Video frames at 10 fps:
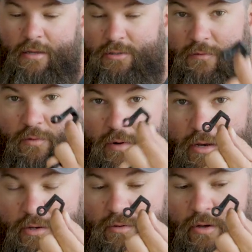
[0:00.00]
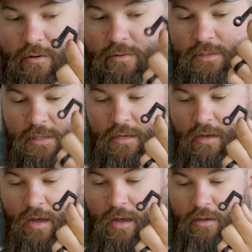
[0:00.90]
So if you want to do those,
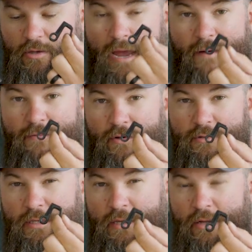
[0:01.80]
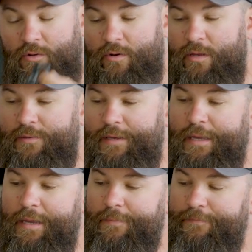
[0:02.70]
you have those included in the
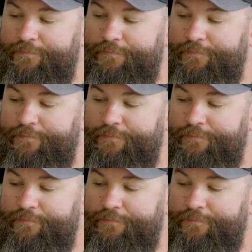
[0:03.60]
kit,